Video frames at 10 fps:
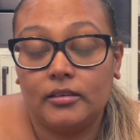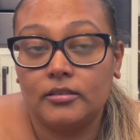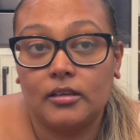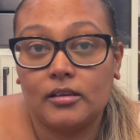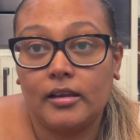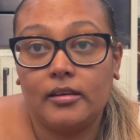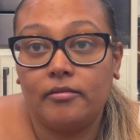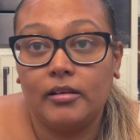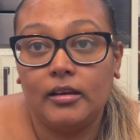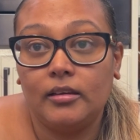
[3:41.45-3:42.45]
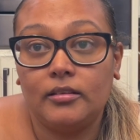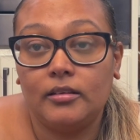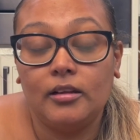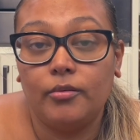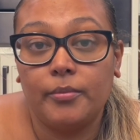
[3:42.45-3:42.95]
It's not like really to
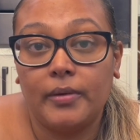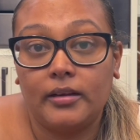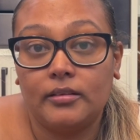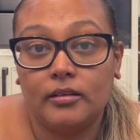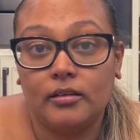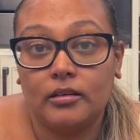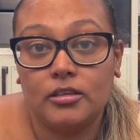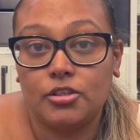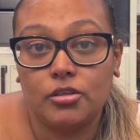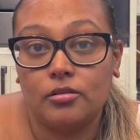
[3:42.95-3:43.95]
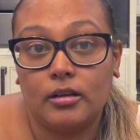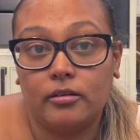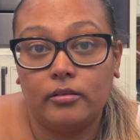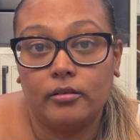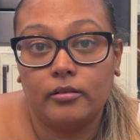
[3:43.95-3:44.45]
deal with mental issue
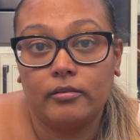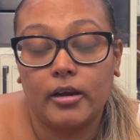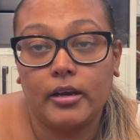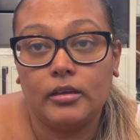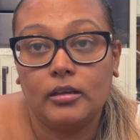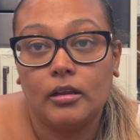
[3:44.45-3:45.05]
alone, right?